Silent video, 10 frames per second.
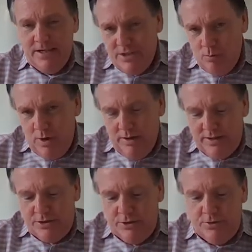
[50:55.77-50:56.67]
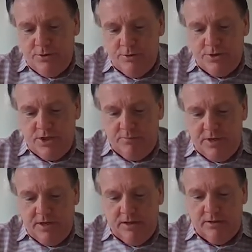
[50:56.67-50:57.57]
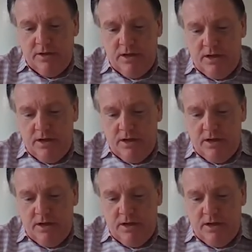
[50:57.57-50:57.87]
isn't willing to do something